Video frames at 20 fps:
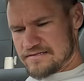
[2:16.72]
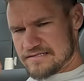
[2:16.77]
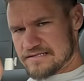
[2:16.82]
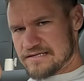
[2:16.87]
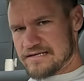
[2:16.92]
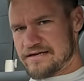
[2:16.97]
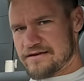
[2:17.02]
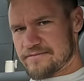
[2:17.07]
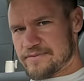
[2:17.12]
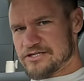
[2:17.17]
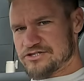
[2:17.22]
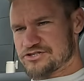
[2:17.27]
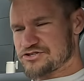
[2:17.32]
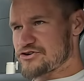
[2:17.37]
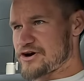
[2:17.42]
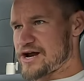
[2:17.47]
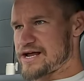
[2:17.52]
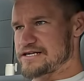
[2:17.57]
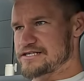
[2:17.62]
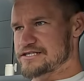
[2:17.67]
is a little bit
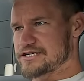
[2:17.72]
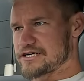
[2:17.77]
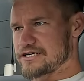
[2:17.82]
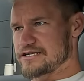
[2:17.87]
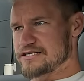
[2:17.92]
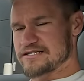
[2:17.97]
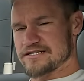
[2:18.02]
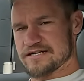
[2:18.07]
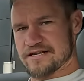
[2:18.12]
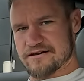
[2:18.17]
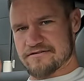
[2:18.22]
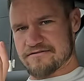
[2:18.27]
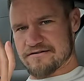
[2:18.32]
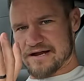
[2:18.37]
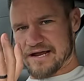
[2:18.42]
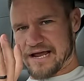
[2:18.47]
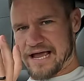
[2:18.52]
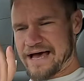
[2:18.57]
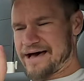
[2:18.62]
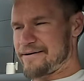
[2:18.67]
strange
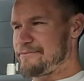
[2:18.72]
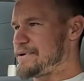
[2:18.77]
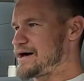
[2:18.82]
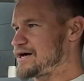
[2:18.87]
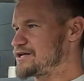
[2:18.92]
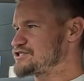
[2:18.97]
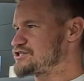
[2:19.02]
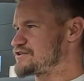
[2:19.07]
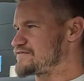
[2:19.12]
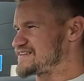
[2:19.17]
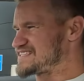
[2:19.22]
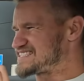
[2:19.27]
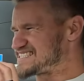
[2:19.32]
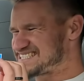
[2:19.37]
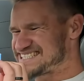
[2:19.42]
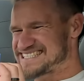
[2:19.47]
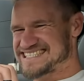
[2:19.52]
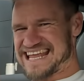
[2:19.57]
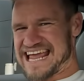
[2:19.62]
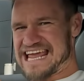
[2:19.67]
considering how much of a
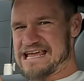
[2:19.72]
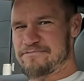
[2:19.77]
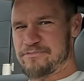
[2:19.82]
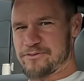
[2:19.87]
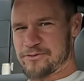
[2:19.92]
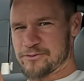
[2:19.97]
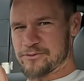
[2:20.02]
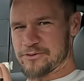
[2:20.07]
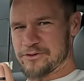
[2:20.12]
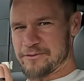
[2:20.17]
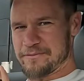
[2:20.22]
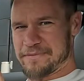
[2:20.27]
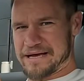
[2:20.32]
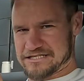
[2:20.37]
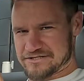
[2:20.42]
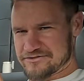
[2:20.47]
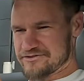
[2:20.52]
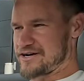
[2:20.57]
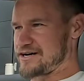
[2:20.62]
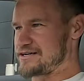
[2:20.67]
staple the
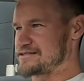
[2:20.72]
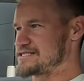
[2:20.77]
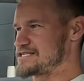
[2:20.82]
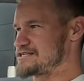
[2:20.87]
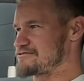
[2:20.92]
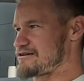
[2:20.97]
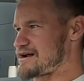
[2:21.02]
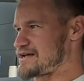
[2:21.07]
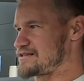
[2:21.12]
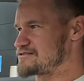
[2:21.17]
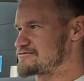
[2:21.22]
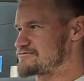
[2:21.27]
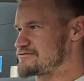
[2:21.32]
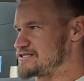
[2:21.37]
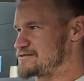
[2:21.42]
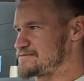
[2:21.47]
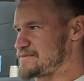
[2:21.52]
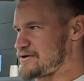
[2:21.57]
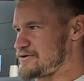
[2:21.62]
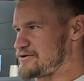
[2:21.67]
Maserati Gran
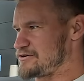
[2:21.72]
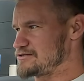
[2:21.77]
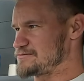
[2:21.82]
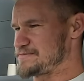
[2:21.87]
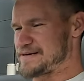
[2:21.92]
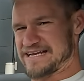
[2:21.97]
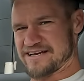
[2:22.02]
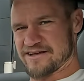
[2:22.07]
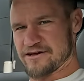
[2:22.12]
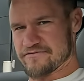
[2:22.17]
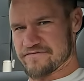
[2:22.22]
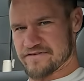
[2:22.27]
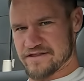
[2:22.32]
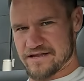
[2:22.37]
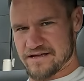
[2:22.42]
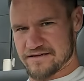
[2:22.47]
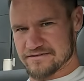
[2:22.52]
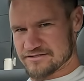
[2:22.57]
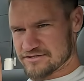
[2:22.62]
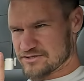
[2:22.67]
Turismo has been over the
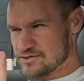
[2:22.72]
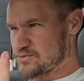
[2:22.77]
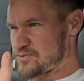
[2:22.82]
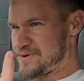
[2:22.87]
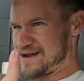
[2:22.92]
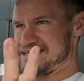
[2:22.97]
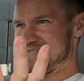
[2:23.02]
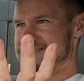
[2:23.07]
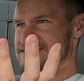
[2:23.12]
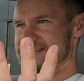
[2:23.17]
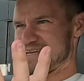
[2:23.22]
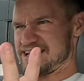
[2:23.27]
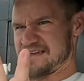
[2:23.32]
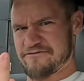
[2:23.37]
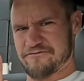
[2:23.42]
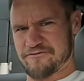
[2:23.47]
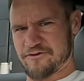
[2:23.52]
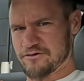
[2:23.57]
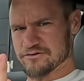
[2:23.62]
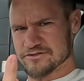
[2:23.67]
last 20,
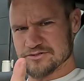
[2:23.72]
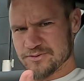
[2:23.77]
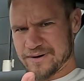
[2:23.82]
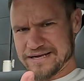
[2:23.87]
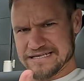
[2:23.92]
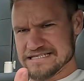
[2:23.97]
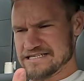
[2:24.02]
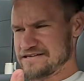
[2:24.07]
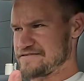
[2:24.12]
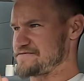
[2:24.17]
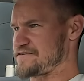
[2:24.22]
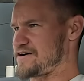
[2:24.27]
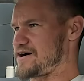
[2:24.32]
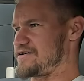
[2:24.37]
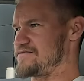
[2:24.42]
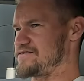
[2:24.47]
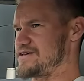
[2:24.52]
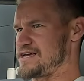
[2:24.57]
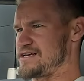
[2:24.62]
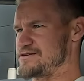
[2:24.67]
if not
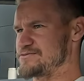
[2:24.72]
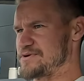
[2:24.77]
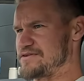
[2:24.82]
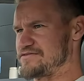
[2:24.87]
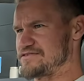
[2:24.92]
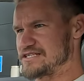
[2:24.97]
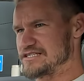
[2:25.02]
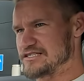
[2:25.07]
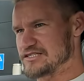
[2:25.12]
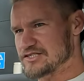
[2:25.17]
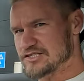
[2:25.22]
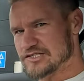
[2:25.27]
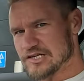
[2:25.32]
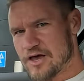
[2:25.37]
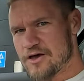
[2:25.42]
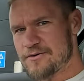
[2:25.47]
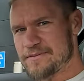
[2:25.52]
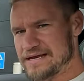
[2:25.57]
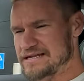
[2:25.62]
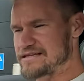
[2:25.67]
25 years. We've seen
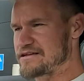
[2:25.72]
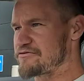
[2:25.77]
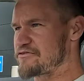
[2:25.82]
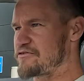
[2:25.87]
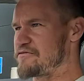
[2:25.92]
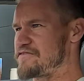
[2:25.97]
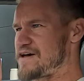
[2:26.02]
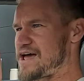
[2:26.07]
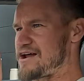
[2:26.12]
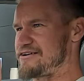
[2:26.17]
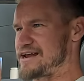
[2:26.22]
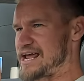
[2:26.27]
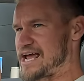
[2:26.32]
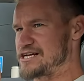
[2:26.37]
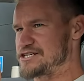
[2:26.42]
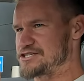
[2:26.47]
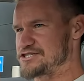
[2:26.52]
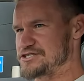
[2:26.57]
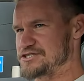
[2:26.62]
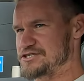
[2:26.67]
so many different
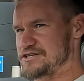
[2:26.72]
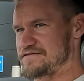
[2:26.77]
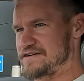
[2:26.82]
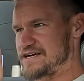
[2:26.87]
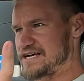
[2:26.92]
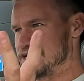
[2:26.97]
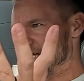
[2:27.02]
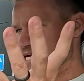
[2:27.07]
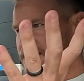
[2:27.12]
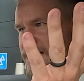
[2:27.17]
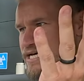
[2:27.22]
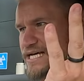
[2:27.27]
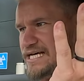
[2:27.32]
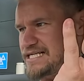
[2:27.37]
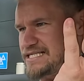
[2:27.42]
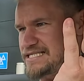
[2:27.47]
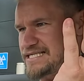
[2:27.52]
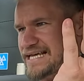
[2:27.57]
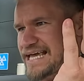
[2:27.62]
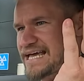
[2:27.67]
variations of it.
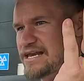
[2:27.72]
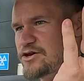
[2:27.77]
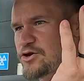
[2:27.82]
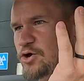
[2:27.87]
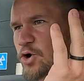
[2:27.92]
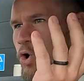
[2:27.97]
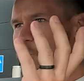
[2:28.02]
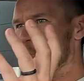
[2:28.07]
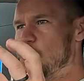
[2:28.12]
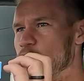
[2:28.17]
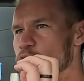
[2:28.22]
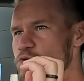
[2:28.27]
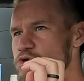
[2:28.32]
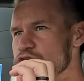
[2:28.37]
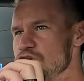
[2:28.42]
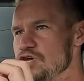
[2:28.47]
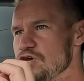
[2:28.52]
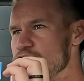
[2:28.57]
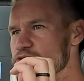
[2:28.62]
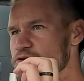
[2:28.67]
And to get an all
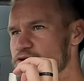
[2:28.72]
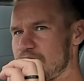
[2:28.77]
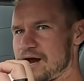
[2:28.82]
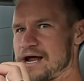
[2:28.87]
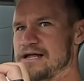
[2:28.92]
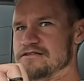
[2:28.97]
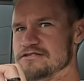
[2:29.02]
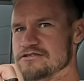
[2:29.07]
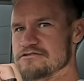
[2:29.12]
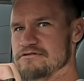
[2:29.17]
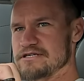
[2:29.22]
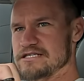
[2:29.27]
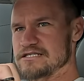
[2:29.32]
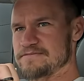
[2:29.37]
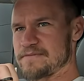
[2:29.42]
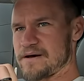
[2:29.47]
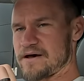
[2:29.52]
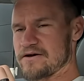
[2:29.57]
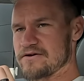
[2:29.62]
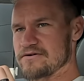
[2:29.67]
new Gran
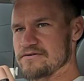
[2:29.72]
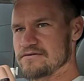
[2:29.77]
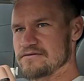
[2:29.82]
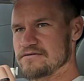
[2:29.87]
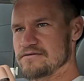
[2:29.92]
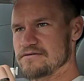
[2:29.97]
Turismo